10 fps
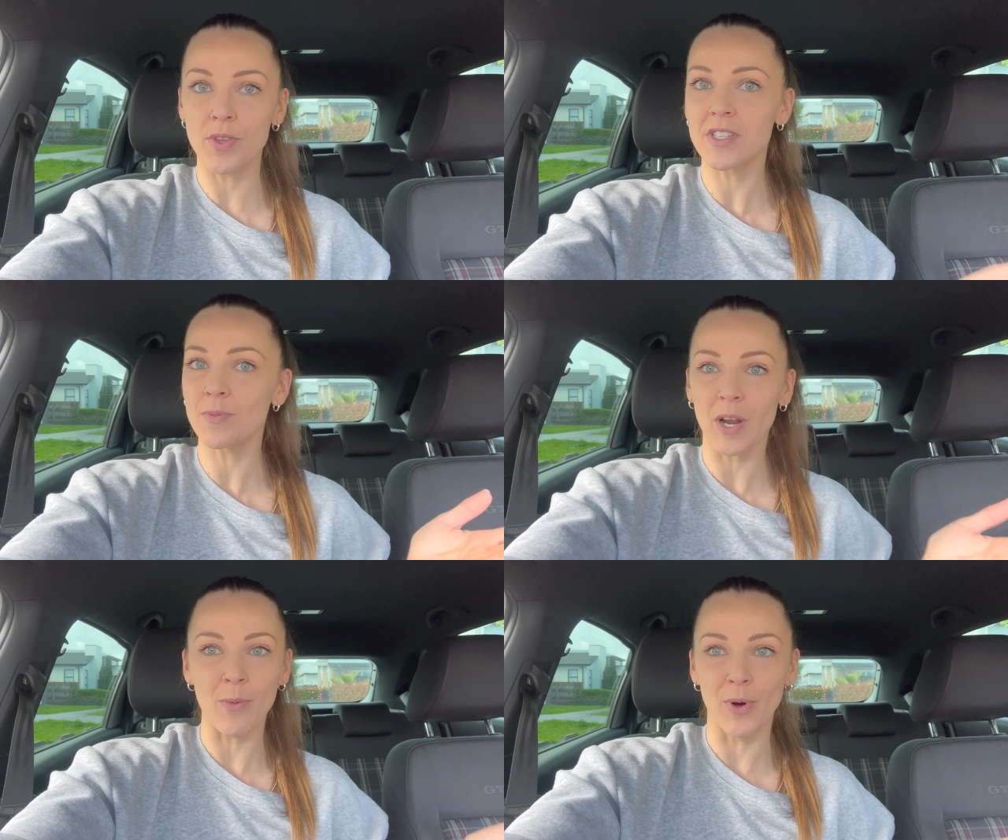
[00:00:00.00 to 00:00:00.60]
This is
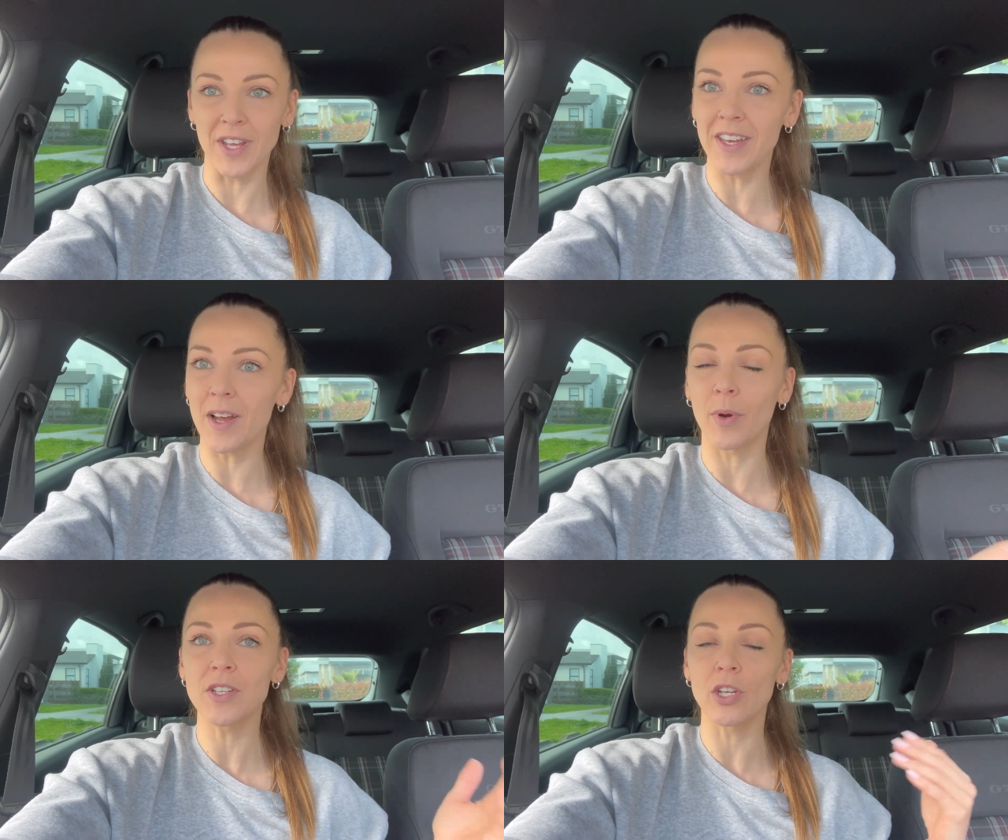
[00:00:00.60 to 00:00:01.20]
what I wanted.
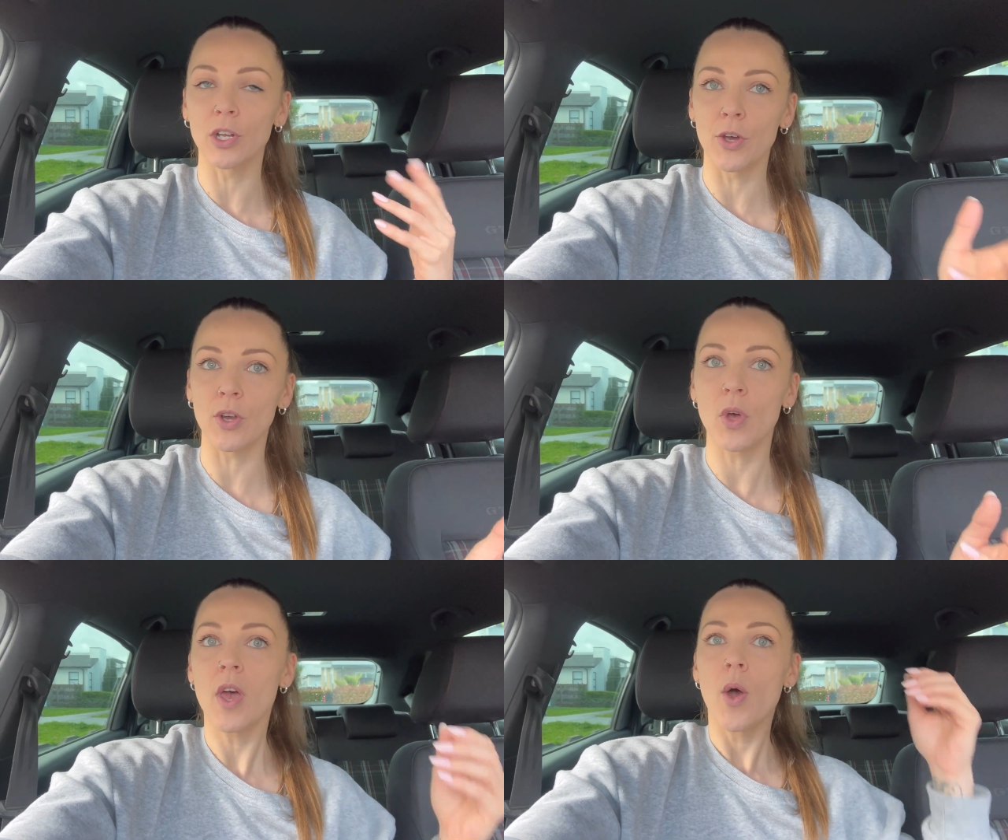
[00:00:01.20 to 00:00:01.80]
I wanted to
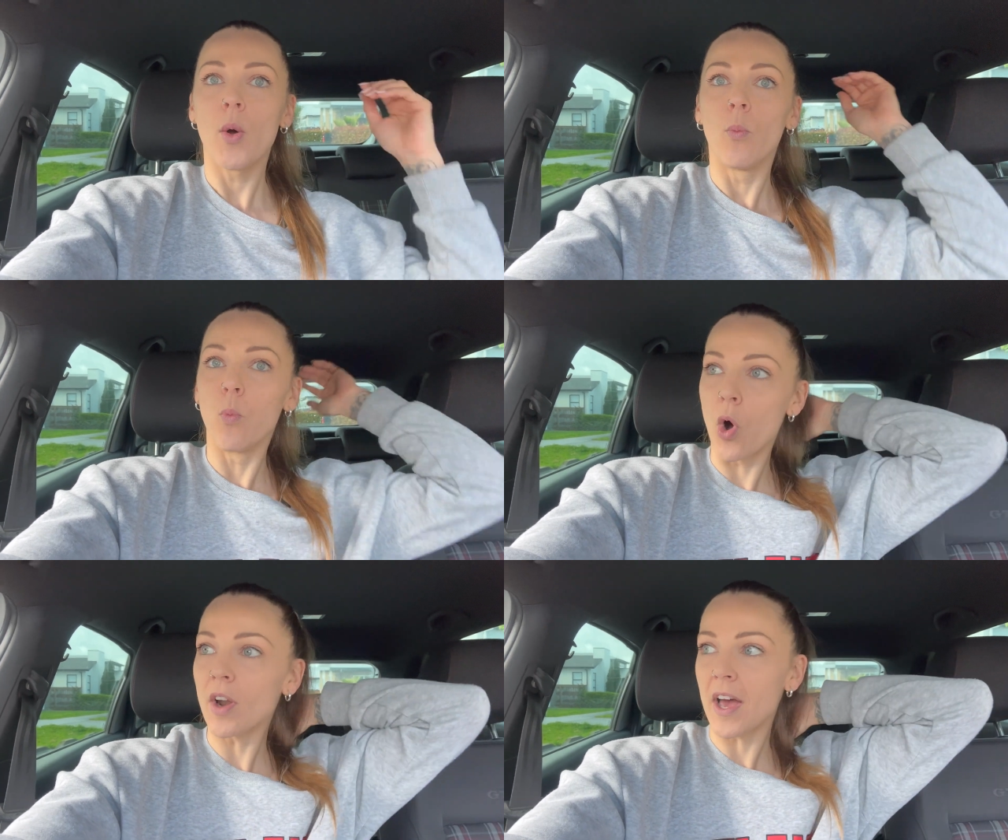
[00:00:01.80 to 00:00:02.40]
learn
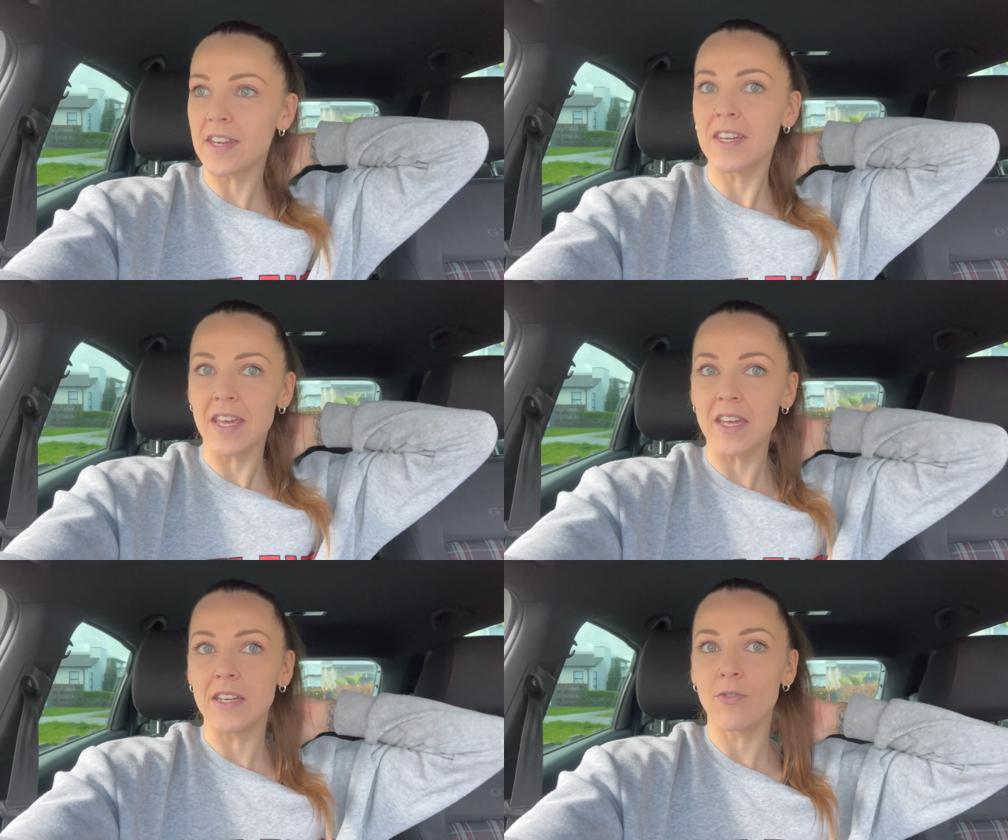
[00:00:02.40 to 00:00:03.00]
what I
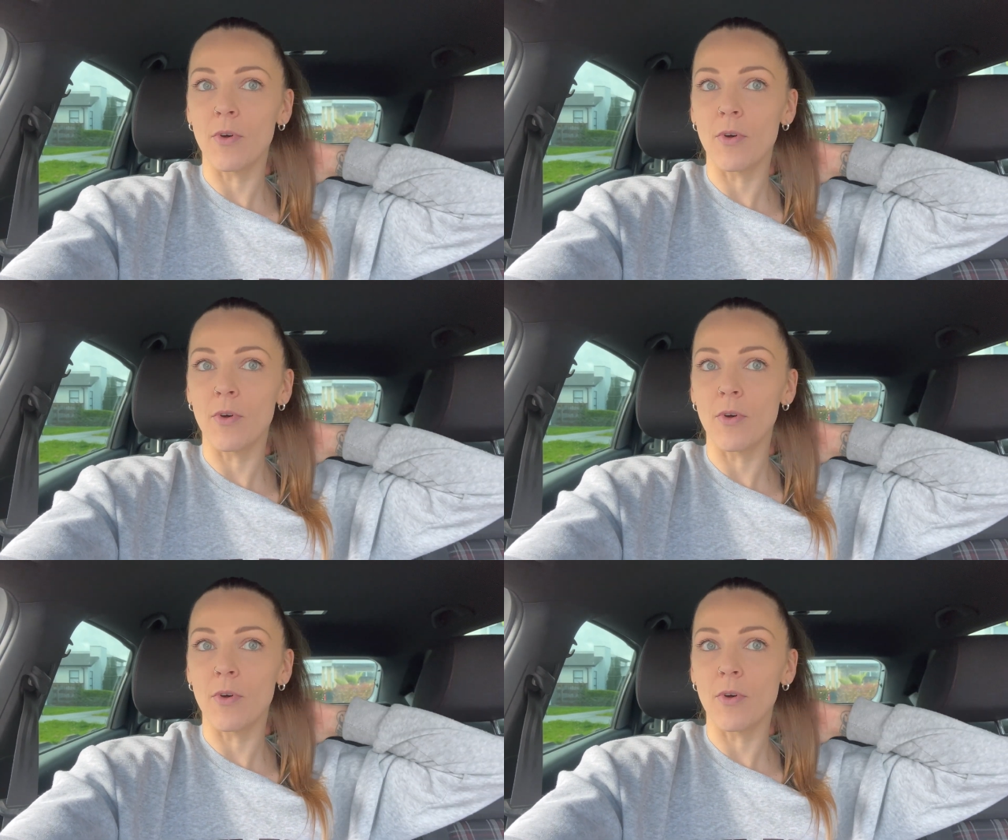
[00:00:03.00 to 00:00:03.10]
need